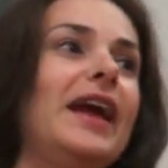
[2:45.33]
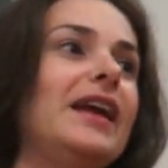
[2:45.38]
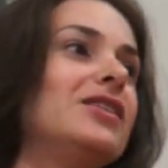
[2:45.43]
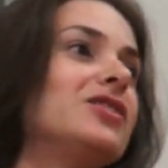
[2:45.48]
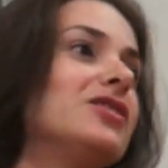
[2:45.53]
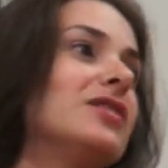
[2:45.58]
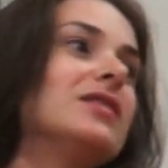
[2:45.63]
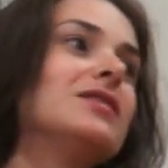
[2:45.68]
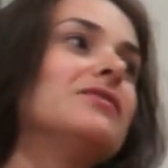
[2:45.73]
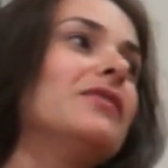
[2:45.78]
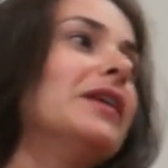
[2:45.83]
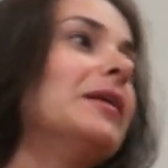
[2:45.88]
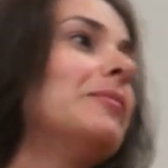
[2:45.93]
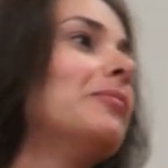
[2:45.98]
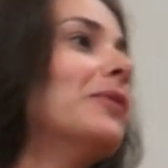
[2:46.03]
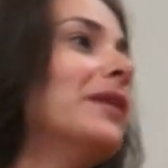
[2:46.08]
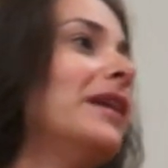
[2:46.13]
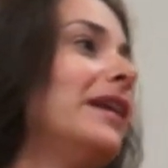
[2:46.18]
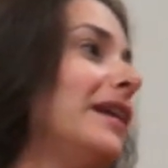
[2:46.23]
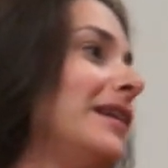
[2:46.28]
ancient, very
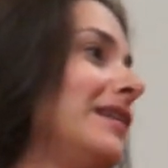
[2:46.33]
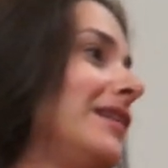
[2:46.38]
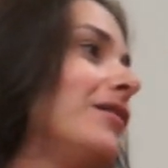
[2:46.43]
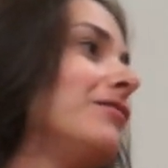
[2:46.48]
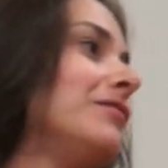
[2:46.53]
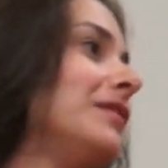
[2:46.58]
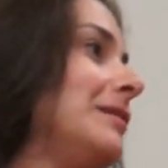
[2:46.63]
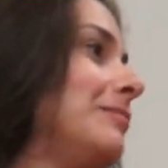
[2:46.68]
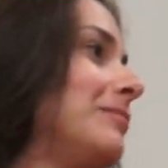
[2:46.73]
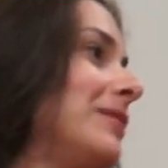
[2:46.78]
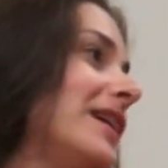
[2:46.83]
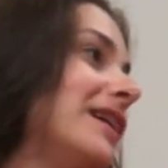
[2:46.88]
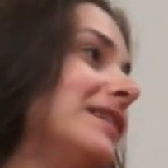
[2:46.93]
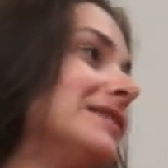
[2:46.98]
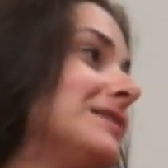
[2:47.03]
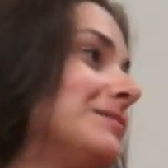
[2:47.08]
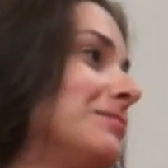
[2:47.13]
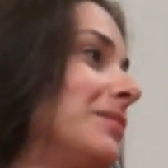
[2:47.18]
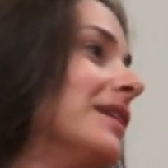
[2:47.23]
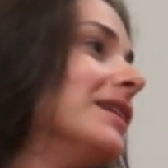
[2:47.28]
pretty, lovely
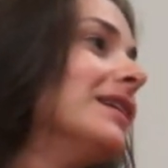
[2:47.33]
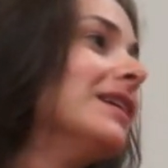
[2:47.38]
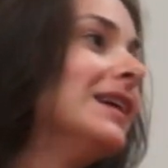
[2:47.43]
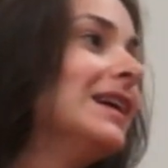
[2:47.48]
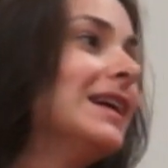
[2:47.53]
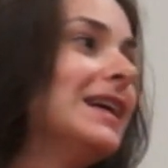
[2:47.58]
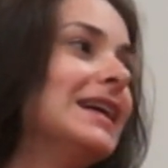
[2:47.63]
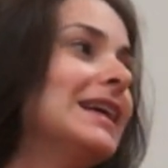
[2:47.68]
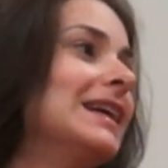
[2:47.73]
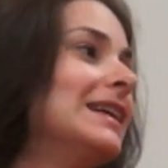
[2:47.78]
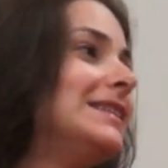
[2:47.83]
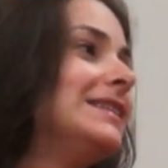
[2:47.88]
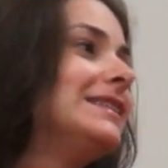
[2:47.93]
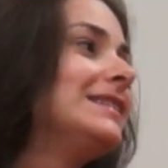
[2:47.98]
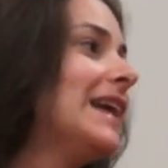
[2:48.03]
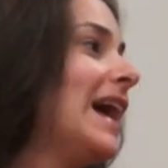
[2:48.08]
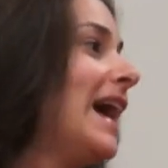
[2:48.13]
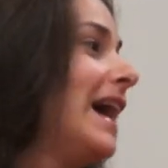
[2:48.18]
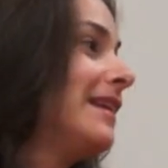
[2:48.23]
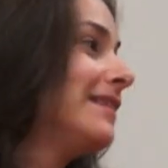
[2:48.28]
place, but it's
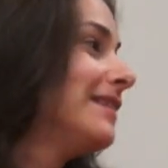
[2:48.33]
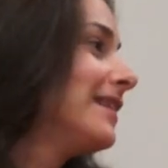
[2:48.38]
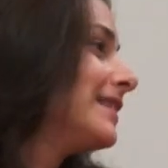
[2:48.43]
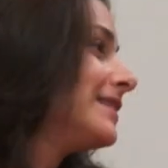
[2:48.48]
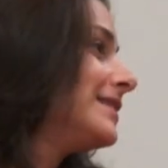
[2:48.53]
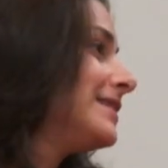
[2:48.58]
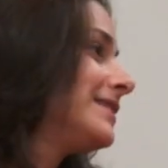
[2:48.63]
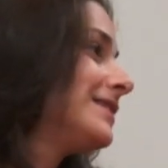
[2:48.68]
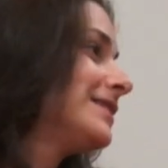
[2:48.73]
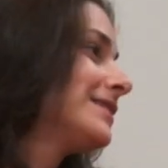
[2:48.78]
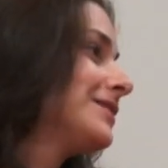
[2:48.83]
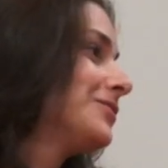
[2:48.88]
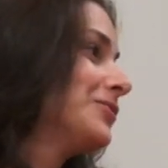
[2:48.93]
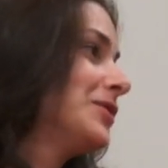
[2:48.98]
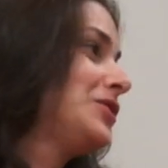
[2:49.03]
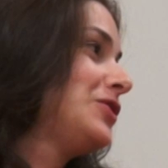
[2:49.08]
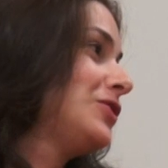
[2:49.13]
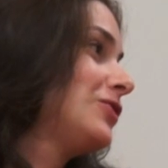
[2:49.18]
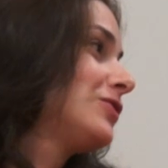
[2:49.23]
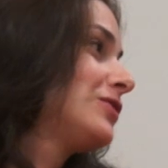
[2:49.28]
sad that it's
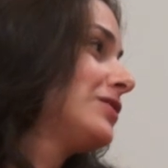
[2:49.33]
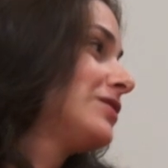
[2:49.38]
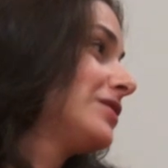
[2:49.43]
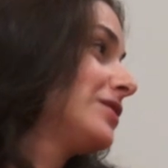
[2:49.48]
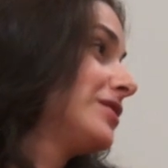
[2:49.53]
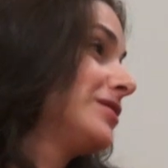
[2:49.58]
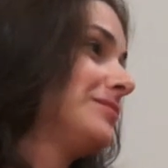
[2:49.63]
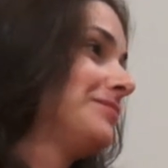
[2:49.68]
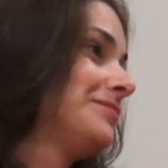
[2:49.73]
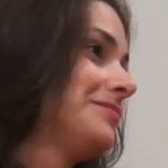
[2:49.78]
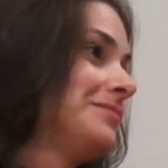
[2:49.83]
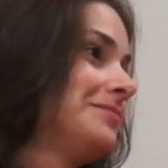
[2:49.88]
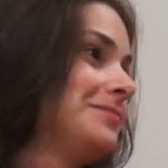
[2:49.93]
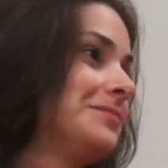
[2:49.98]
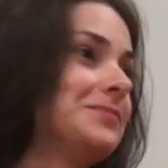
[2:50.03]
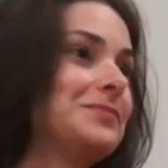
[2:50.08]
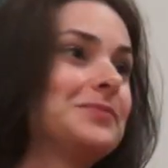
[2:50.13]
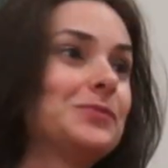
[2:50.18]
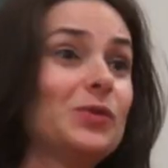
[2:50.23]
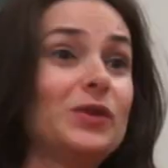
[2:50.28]
reduced to.
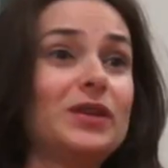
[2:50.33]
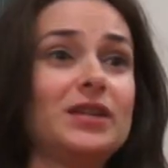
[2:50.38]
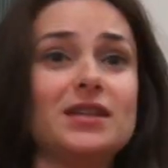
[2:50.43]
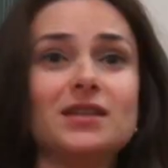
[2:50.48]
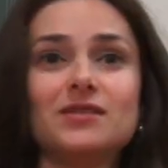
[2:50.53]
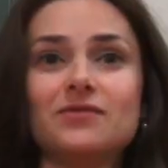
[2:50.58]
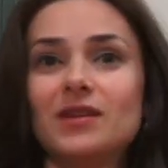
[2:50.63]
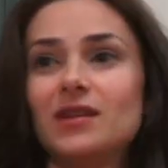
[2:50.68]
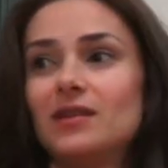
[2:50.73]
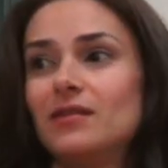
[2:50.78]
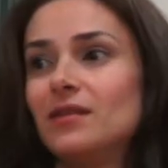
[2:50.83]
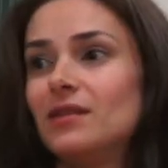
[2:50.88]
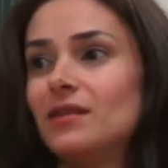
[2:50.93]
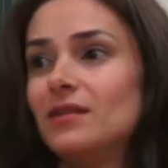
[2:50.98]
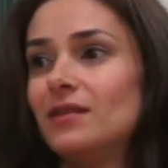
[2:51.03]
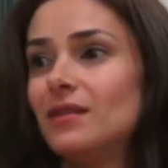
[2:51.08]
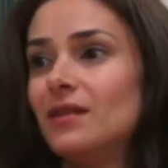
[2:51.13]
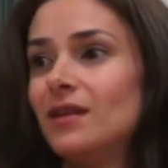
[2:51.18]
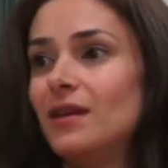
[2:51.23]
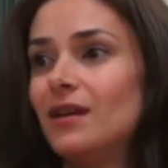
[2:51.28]
And the theater is
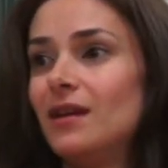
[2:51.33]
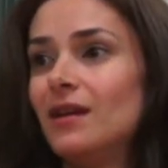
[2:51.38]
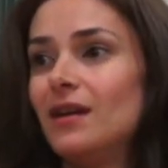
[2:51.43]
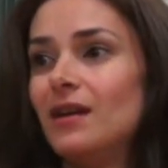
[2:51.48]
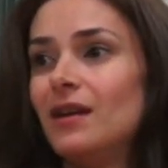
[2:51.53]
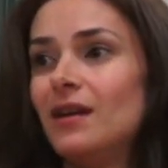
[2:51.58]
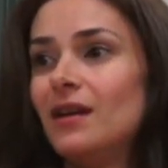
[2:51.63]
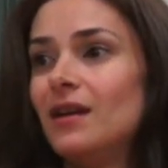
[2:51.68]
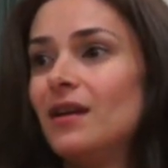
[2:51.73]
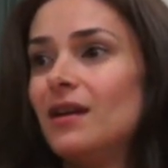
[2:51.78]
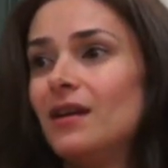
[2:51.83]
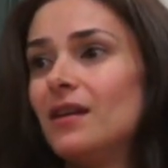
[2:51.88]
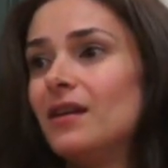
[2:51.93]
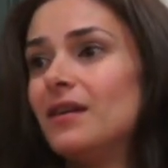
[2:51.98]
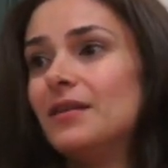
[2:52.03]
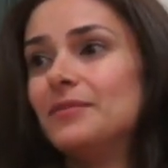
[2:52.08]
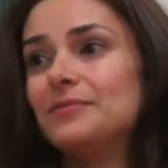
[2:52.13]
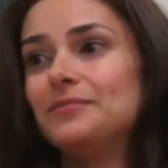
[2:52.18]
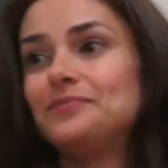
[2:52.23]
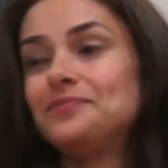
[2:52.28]
not. It